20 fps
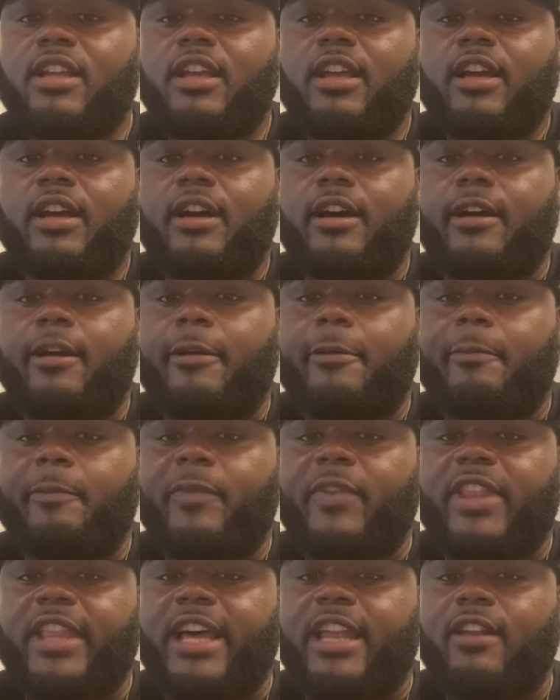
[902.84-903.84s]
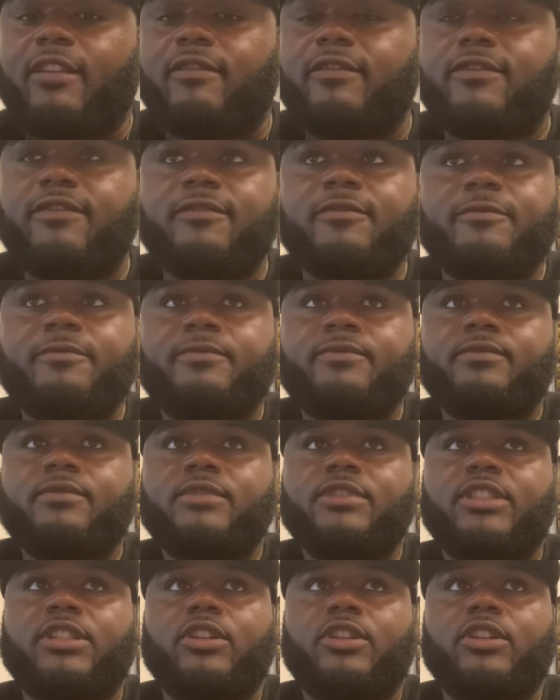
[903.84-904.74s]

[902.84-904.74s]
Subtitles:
a lot of you